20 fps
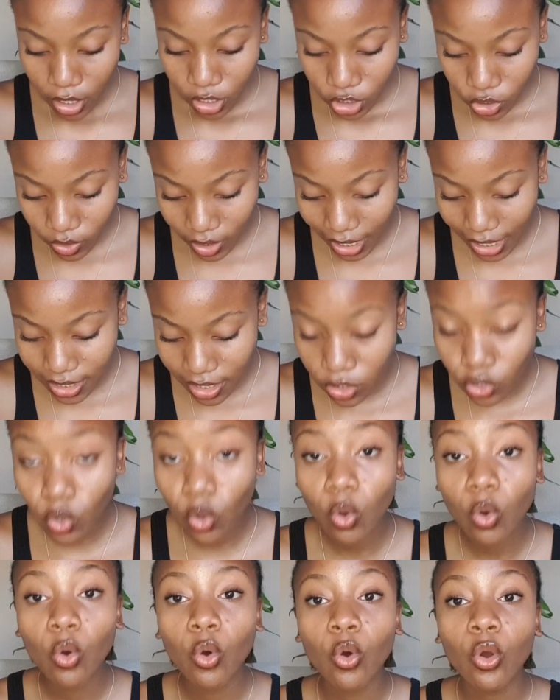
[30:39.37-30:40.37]
So yeah, guys,
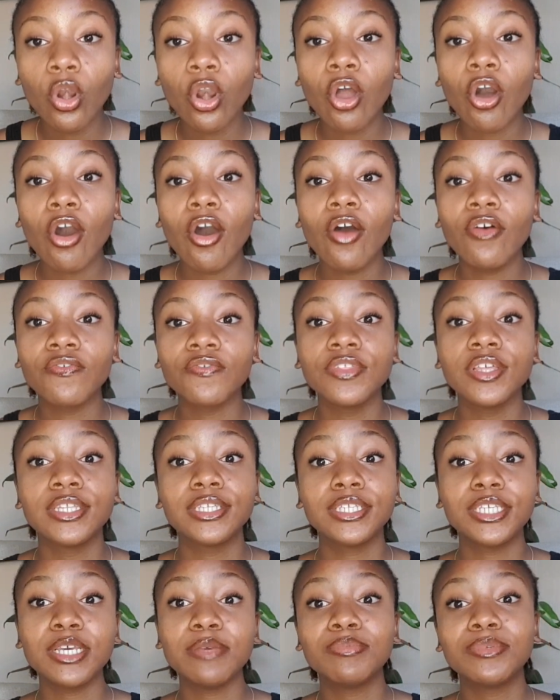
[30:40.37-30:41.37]
that's all of the
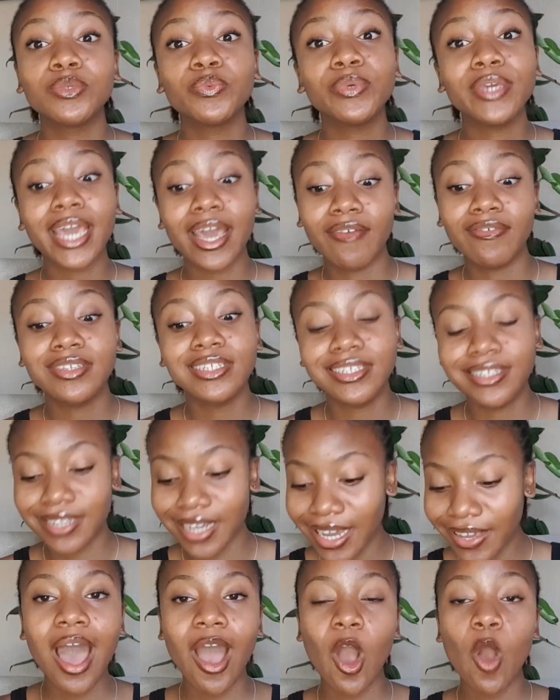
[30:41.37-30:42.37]
tips we have
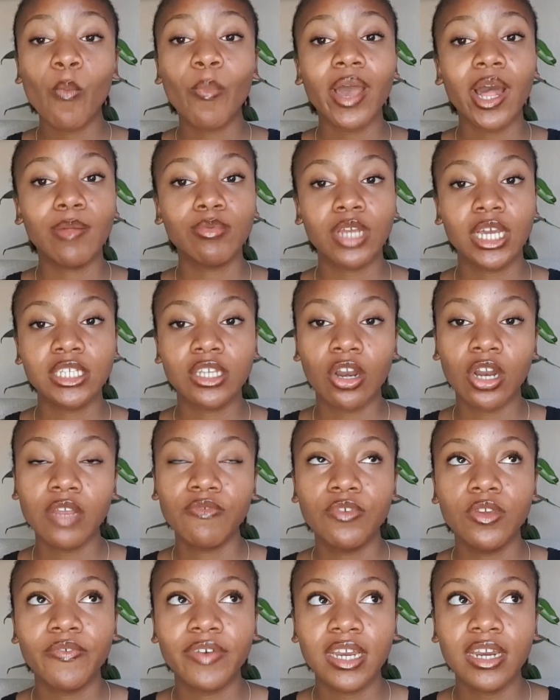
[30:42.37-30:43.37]
today. I hope I helped you guys a lot.
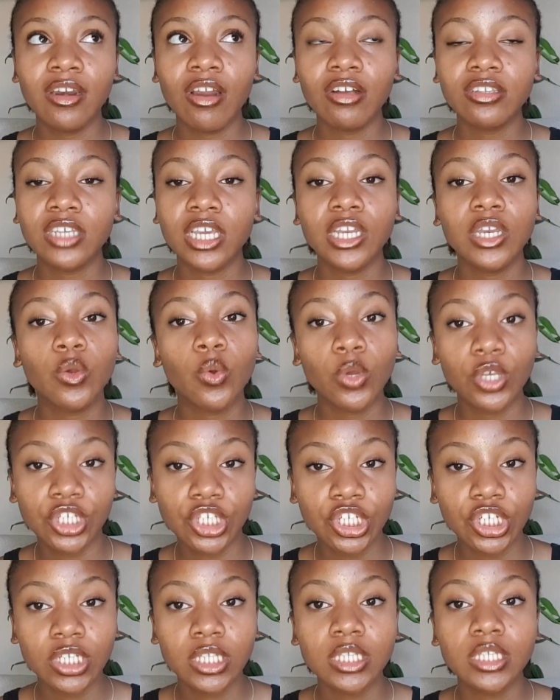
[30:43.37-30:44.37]
If, if I didn't answer any
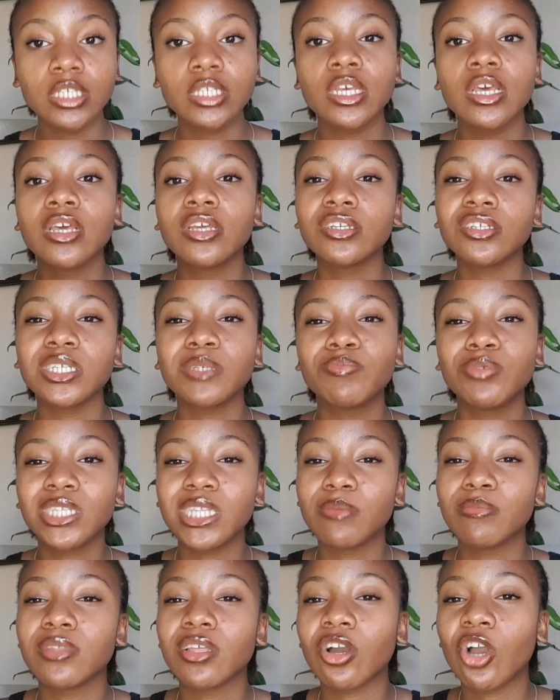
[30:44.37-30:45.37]
questions, just put
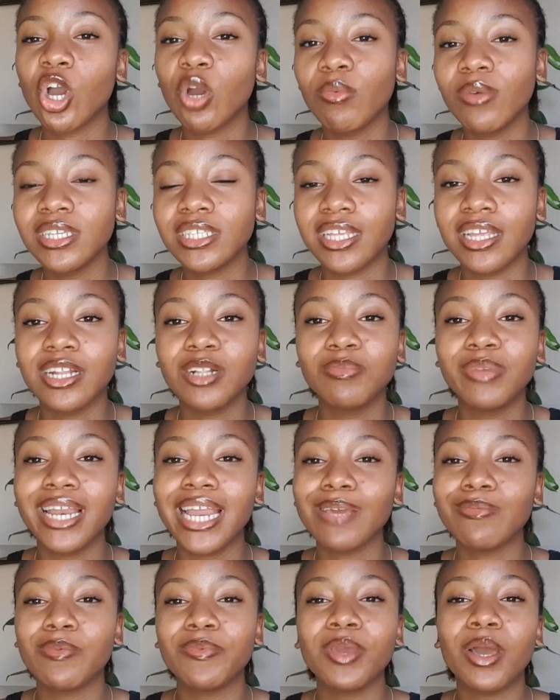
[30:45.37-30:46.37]
them in the comments, and it'll be
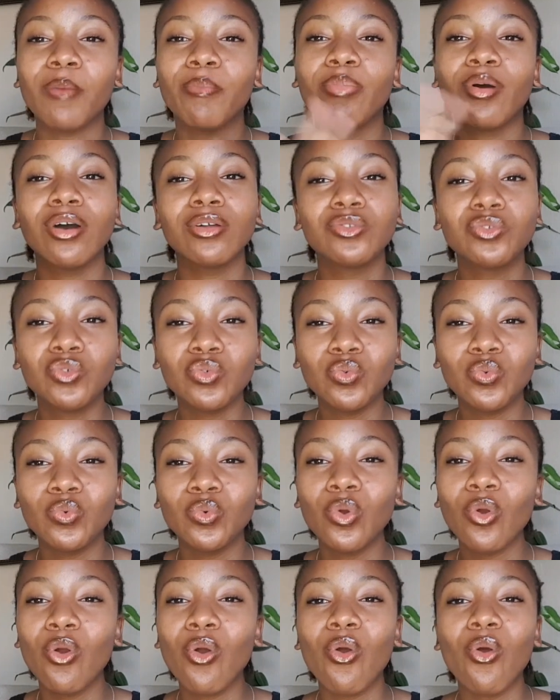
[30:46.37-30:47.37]
like maybe a part two
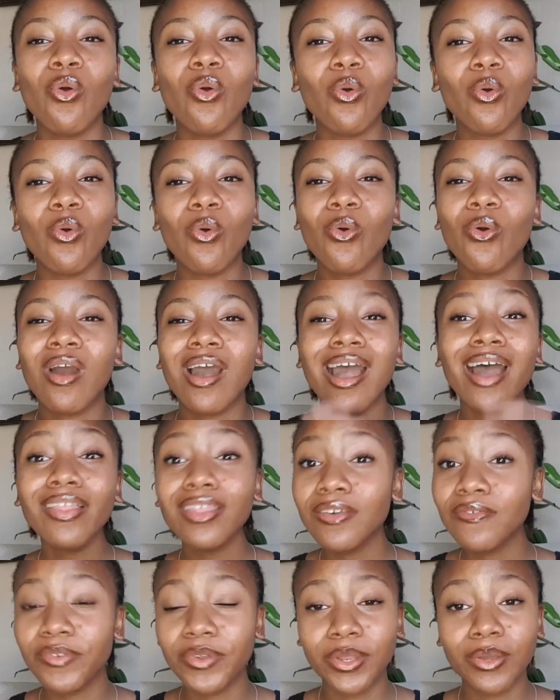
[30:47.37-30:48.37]
or
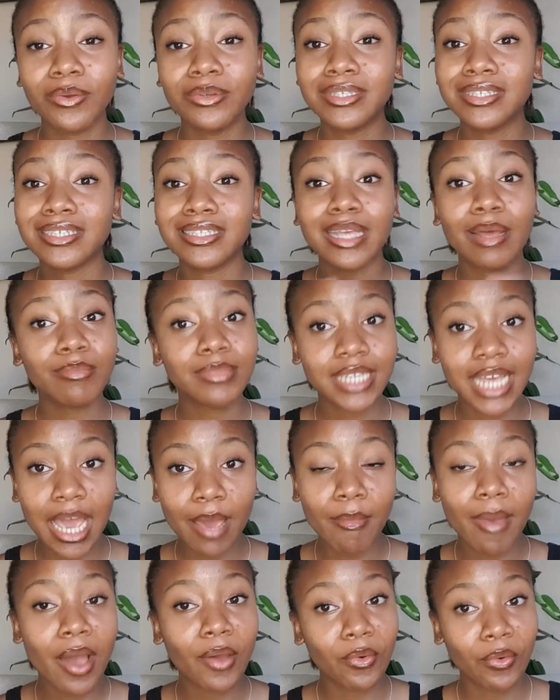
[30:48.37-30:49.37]
other videos
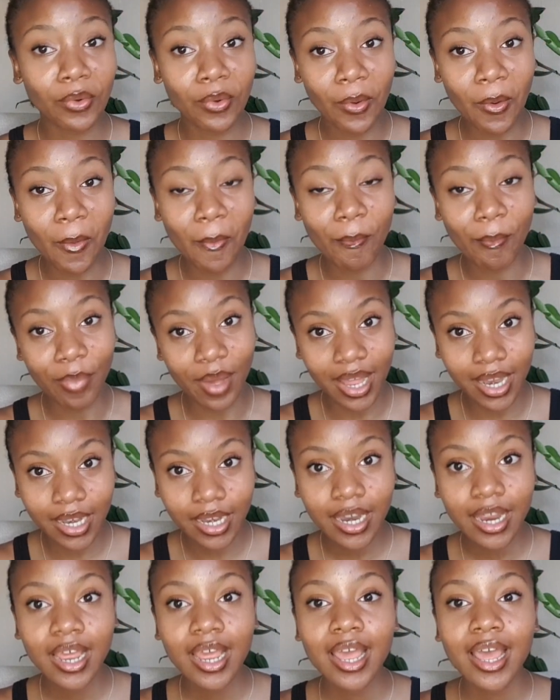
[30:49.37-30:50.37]
sometime, I don't know.
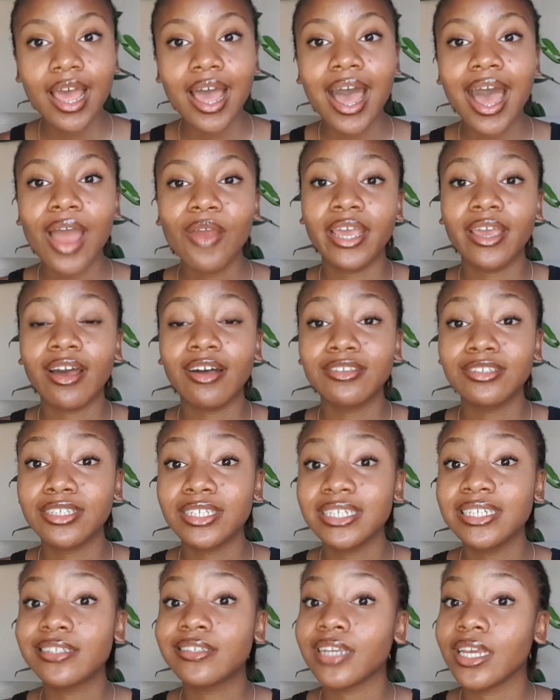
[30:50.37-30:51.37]
But I
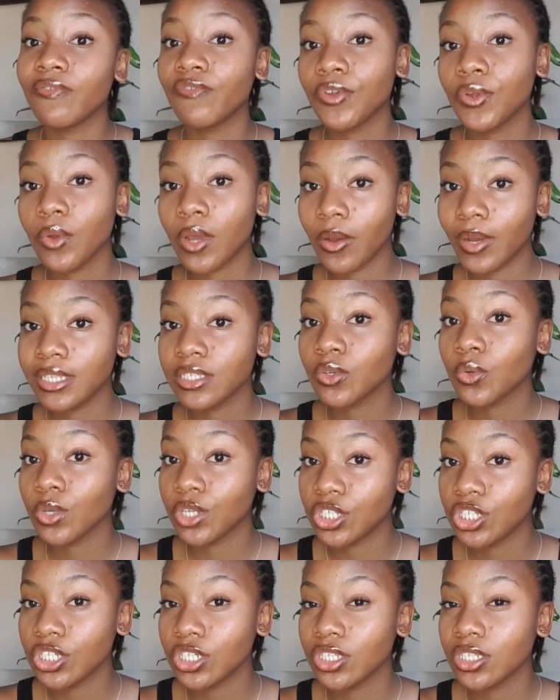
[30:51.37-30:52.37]
answered everyone's
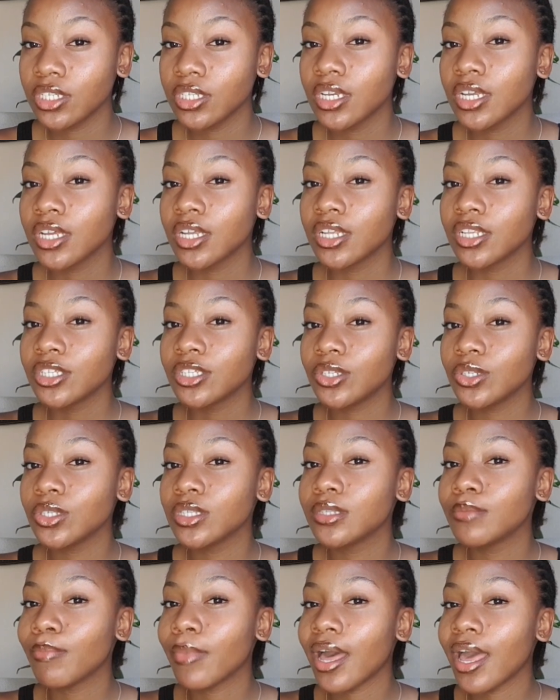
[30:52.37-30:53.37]
question to
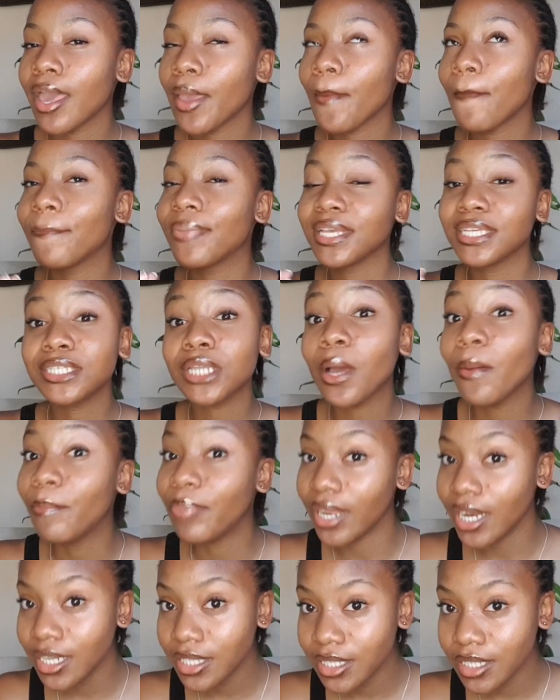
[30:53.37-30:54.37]
my best
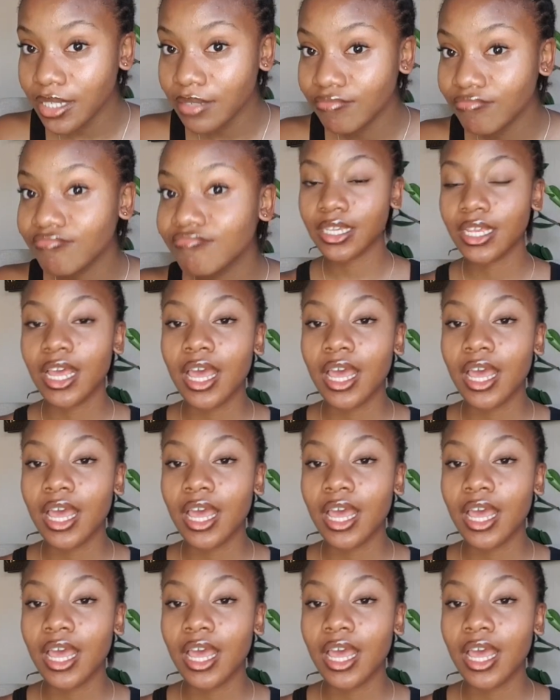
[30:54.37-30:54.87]
ability.